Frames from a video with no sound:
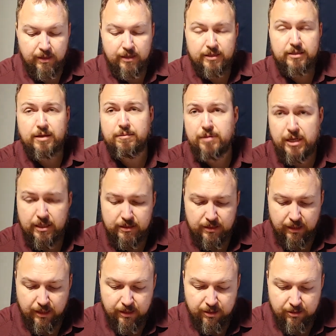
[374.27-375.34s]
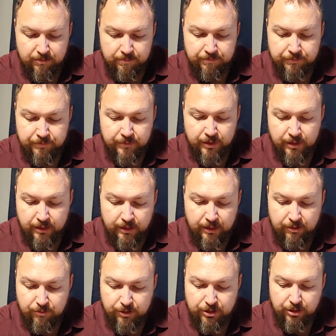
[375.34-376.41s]
Some days later, he
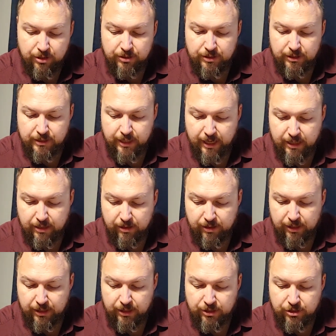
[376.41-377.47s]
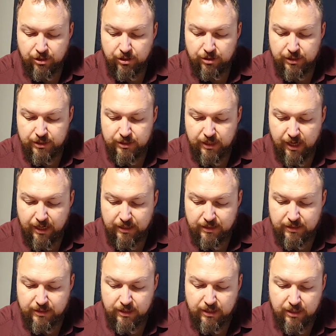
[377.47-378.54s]
returned to take her, and he turned aside to
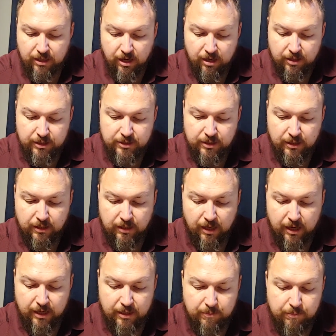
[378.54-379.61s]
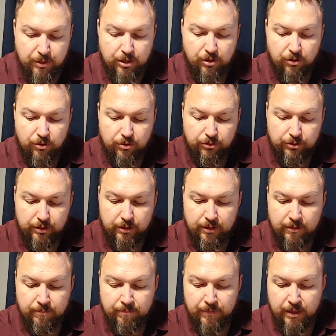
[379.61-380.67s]
see the carcass of the lion, and behold,
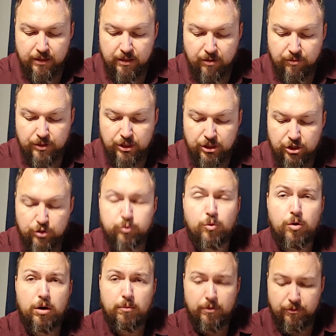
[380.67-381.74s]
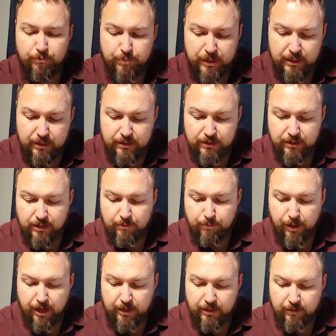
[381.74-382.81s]
there was a swarm of bees in the
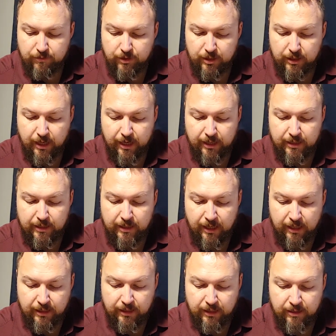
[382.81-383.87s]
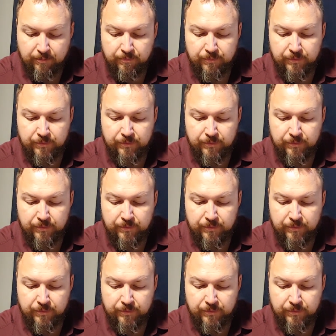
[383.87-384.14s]
body of the lion and honey.